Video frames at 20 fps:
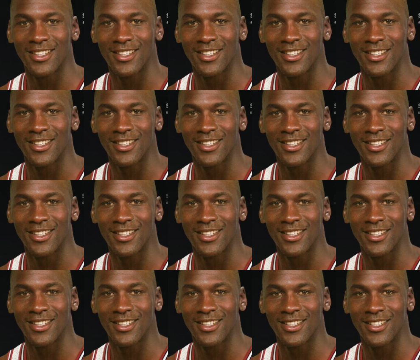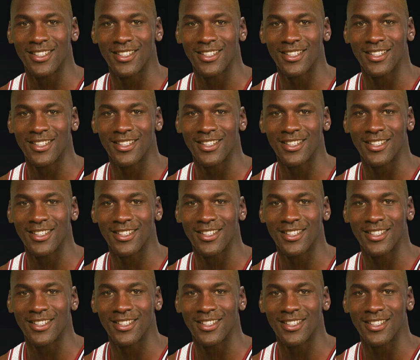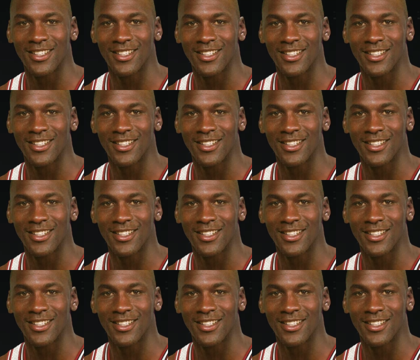(no one is talking)